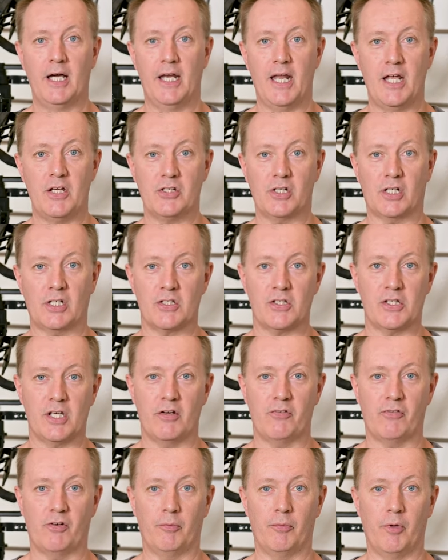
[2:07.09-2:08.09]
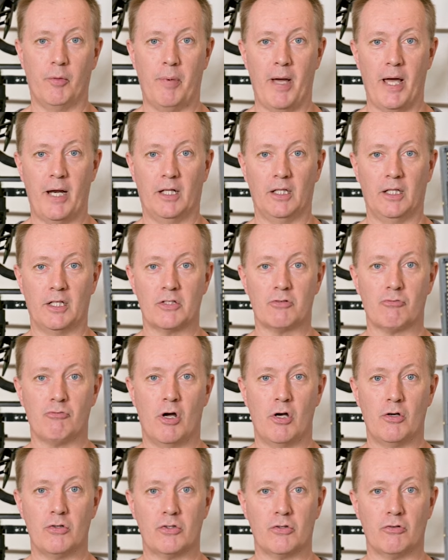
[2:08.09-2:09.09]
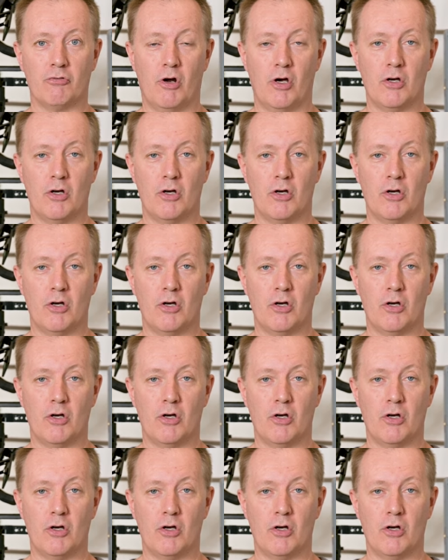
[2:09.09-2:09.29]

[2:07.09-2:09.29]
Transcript: and as you can see from the panel, it's rows and